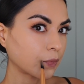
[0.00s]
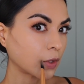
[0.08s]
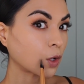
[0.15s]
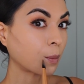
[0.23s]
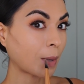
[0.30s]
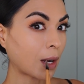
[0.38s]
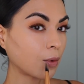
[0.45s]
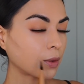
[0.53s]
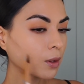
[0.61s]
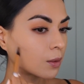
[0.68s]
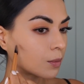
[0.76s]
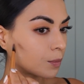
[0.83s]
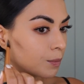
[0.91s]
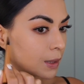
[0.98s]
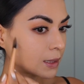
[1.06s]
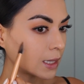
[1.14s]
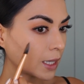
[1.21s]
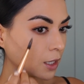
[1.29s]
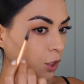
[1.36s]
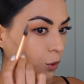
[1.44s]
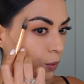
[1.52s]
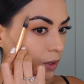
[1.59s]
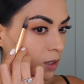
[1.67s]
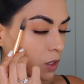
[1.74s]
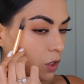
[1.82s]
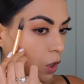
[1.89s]
your mouth, but then you
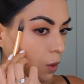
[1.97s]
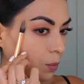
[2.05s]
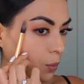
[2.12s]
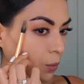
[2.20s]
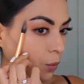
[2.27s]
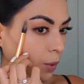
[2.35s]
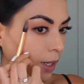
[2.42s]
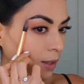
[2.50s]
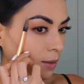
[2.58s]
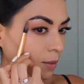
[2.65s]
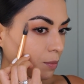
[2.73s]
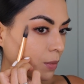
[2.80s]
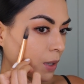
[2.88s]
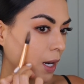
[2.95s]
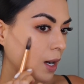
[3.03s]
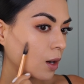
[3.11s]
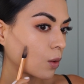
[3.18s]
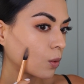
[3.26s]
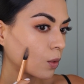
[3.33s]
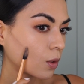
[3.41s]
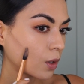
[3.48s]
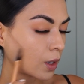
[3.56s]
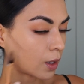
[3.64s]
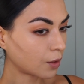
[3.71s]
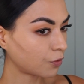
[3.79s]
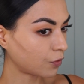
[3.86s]
will stop when the brow
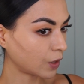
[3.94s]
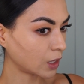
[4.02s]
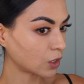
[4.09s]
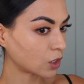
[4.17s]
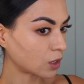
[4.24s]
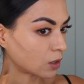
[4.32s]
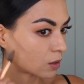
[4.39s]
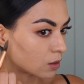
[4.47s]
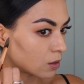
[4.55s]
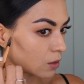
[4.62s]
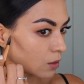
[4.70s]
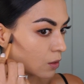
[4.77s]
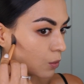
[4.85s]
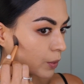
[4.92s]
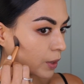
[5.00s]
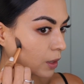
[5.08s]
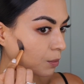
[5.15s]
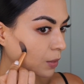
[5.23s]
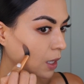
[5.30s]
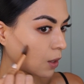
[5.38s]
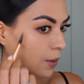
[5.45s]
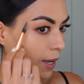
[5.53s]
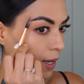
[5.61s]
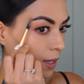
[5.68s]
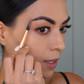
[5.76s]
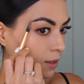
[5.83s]
finishes, when the
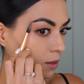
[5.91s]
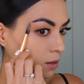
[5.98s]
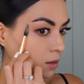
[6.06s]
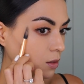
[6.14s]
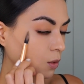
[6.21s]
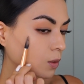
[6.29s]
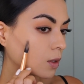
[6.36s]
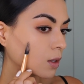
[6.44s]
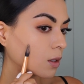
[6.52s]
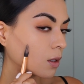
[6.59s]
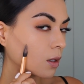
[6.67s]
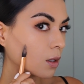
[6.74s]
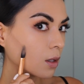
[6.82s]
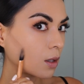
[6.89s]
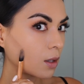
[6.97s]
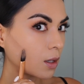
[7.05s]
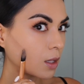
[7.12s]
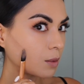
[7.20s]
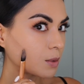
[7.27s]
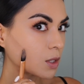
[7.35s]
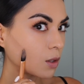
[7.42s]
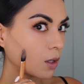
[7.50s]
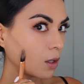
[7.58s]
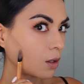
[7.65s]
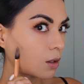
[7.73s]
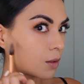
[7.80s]
brow ends. So up to
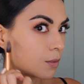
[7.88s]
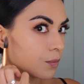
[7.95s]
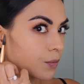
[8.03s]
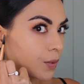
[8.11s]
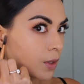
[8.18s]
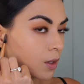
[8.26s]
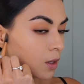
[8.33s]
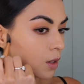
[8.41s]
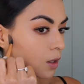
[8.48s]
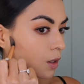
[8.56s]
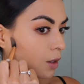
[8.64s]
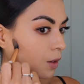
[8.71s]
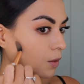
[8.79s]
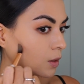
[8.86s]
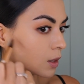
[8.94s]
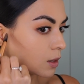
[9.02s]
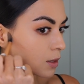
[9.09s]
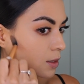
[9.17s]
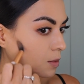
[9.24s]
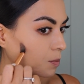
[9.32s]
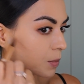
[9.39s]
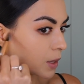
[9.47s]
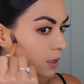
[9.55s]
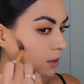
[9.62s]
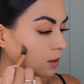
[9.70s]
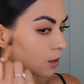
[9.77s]
here. Only this
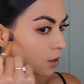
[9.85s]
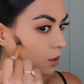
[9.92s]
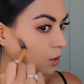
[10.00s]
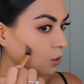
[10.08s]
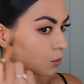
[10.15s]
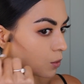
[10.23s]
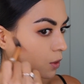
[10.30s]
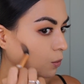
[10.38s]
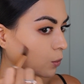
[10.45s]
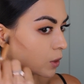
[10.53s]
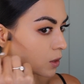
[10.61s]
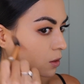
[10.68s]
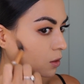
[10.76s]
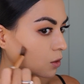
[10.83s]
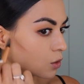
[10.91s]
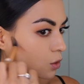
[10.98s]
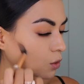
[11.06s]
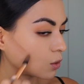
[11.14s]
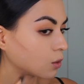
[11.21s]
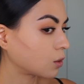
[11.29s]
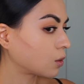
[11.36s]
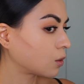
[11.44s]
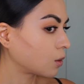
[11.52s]
part here you want to